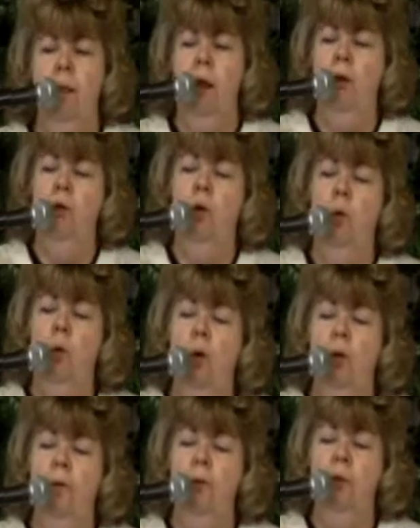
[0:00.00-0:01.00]
And you know
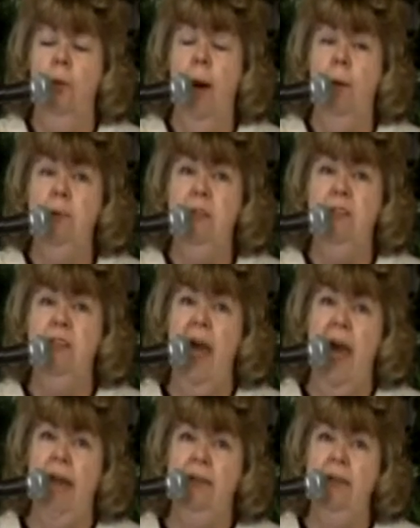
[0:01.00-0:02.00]
what? The Bible says,
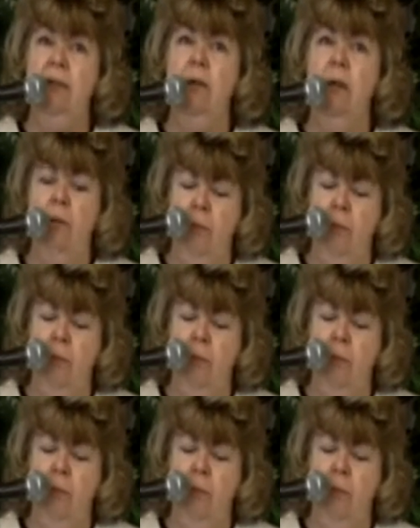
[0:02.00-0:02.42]
casting